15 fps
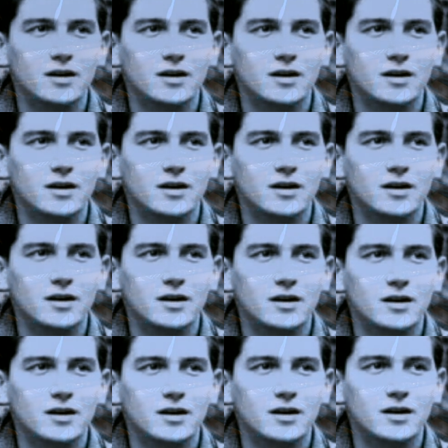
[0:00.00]

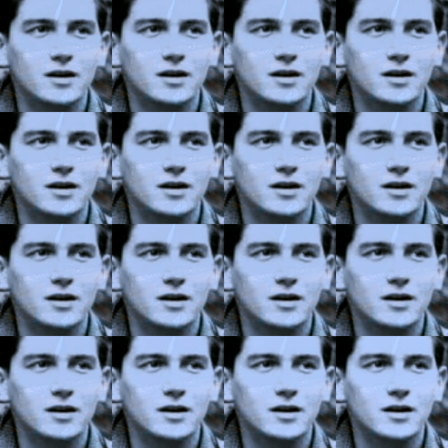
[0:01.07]

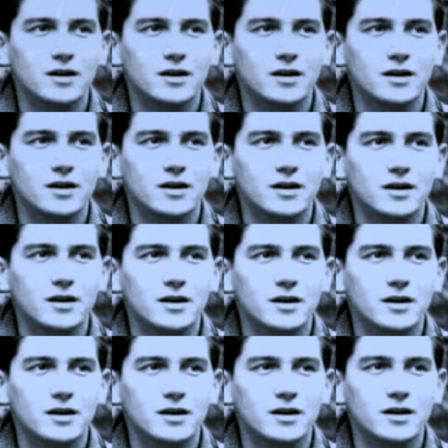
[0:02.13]

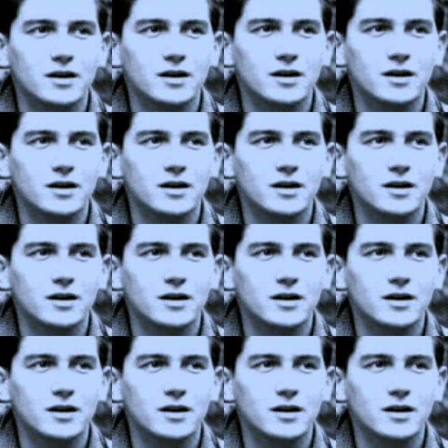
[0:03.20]
Nothing is said.